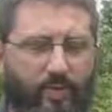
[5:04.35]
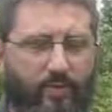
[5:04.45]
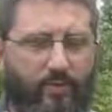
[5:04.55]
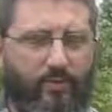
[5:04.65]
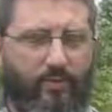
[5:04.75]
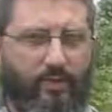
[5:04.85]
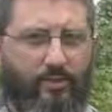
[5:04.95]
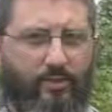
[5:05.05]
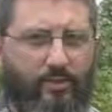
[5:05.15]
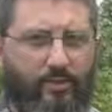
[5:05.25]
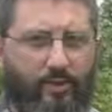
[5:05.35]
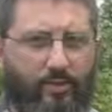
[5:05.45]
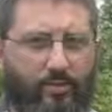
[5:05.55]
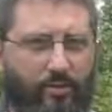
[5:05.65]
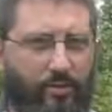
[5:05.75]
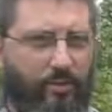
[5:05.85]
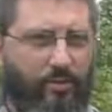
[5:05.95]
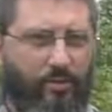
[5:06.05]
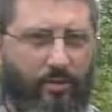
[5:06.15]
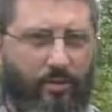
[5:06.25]
videos and things that you're saying
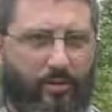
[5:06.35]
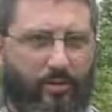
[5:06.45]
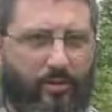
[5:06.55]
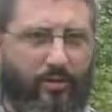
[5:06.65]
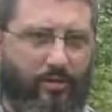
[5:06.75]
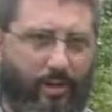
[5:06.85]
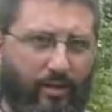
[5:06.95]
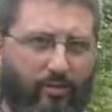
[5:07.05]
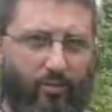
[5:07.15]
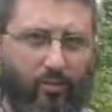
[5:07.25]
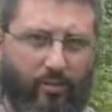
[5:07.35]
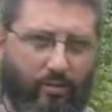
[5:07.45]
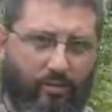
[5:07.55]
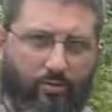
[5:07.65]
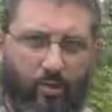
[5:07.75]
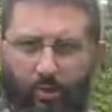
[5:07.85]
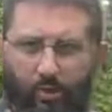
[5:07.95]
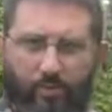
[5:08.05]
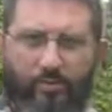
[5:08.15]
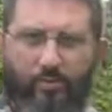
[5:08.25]
brother i'm seeing that you're a lot more
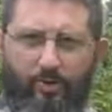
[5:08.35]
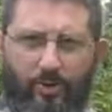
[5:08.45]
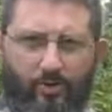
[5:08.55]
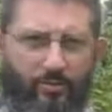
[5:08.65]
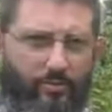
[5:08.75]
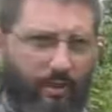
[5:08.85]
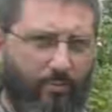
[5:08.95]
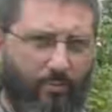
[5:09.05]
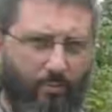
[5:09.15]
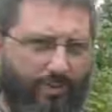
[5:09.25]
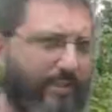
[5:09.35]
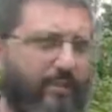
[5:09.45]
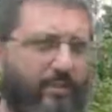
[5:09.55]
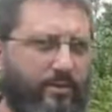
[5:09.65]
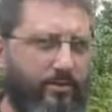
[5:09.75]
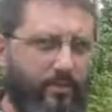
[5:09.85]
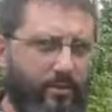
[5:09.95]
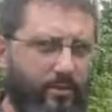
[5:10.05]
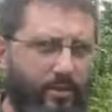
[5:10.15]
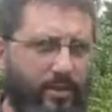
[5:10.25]
calm in your videos you're a lot more collected and with
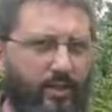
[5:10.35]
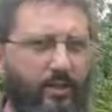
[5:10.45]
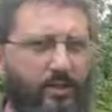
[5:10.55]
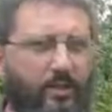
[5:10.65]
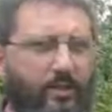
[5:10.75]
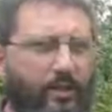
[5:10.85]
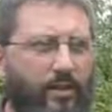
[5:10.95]
your thinking and